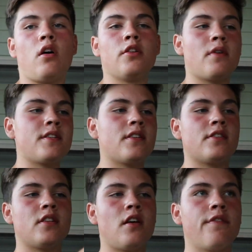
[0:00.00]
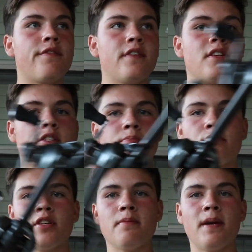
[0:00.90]
all the rest of the stuff is
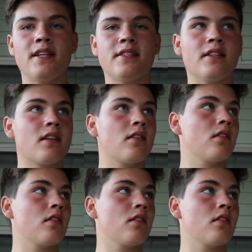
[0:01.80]
pretty basic.